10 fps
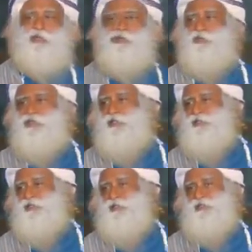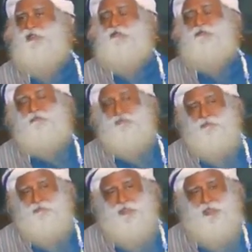nonsense,
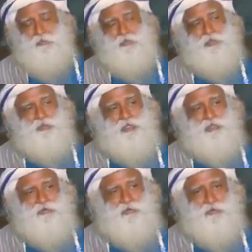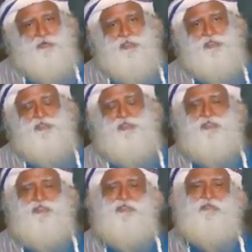they may be doing it for those
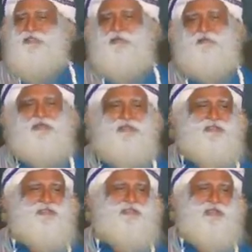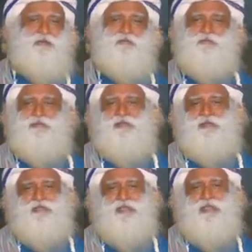reasons. Somebody just now,
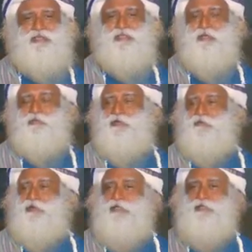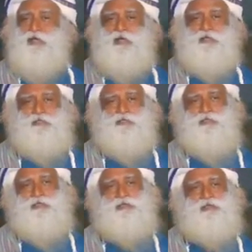in the last couple of days, asked
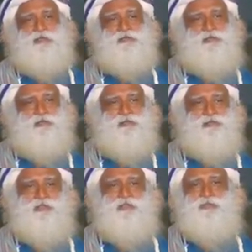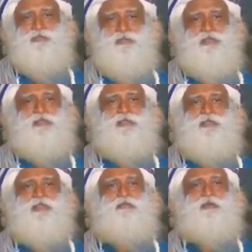a thing
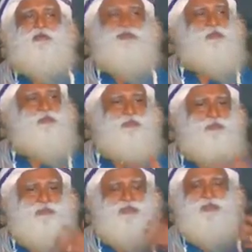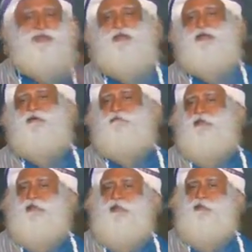that they want to choose a girl
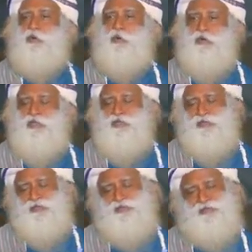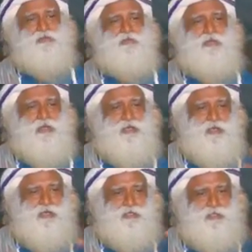for their boy. One
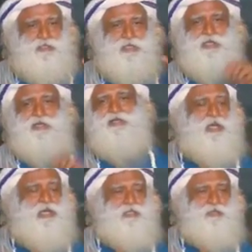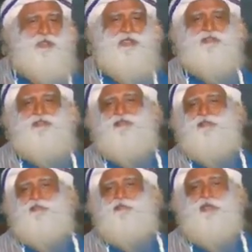girl is
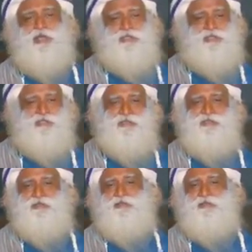well-educated, pretty,